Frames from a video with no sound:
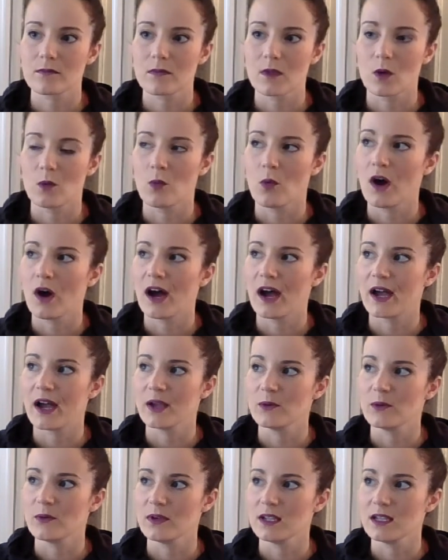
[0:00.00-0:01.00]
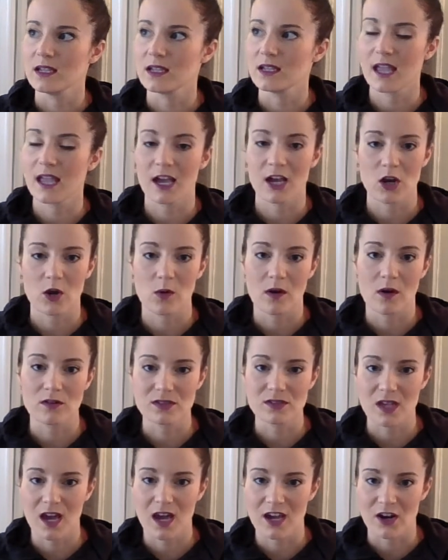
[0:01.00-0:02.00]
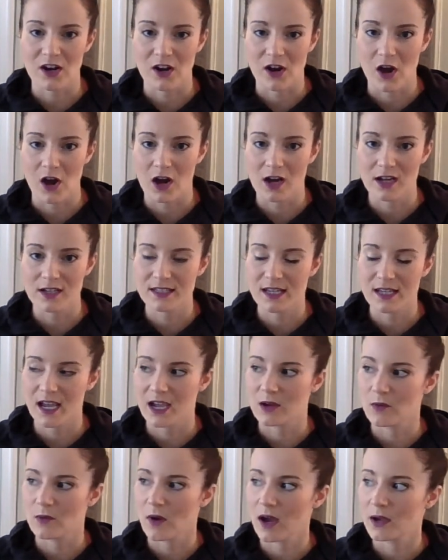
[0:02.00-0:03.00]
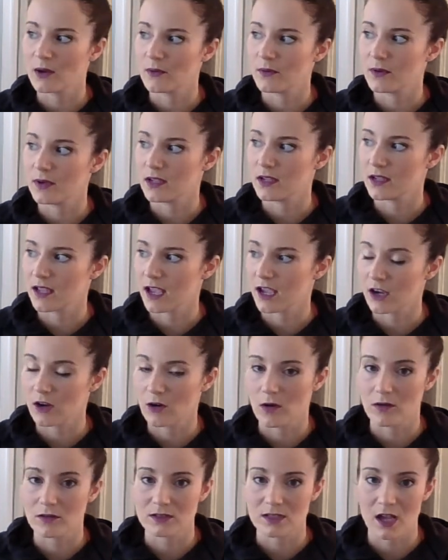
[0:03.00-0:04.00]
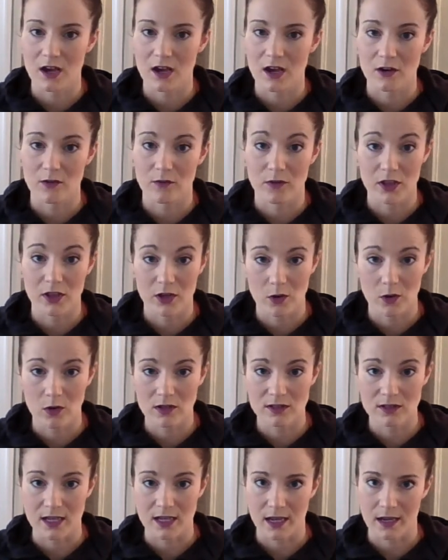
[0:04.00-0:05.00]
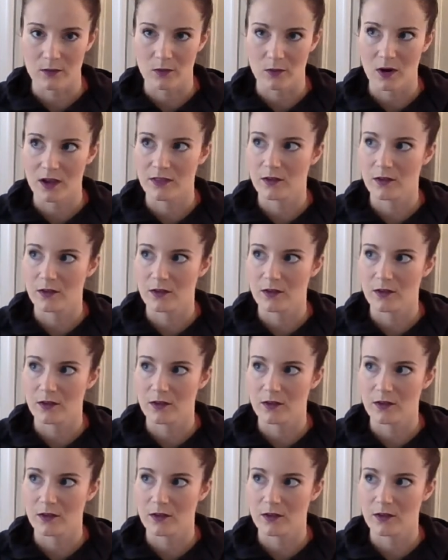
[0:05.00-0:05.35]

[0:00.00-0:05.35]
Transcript: Why we can't go outside on a hot day, why we can't go outside on a really cold day, why